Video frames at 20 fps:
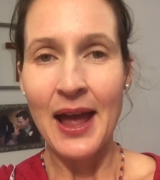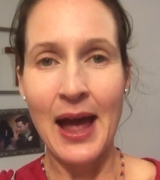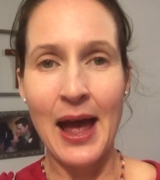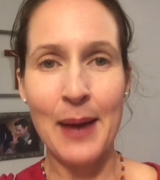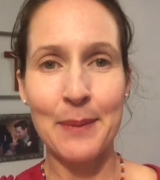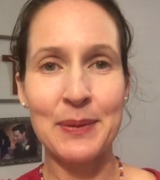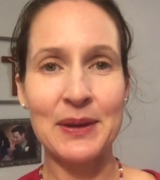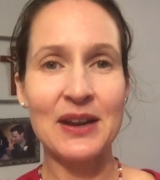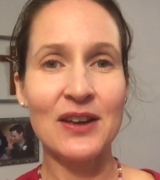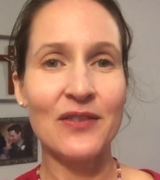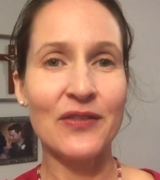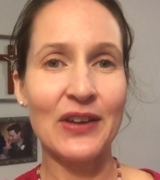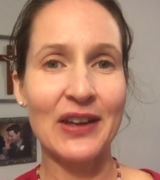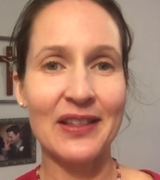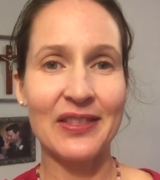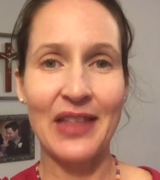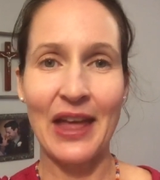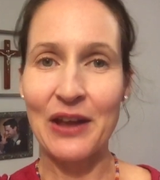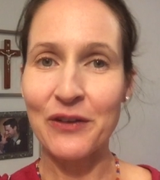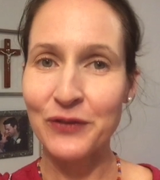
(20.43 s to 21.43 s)
a bit of
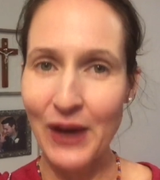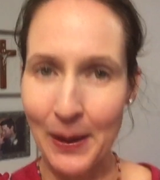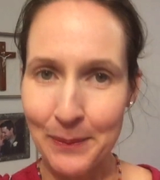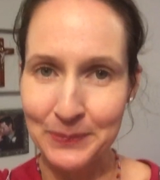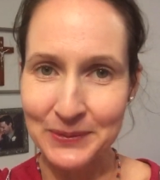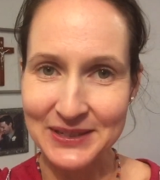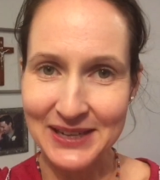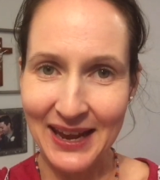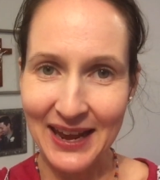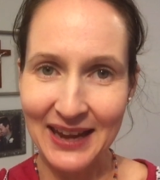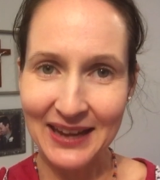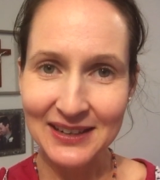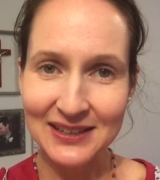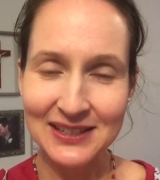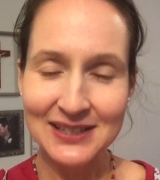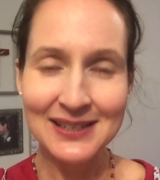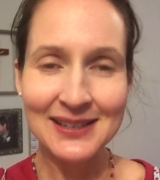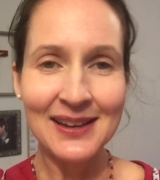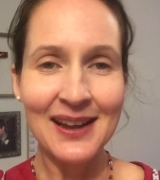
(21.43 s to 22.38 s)
a life update.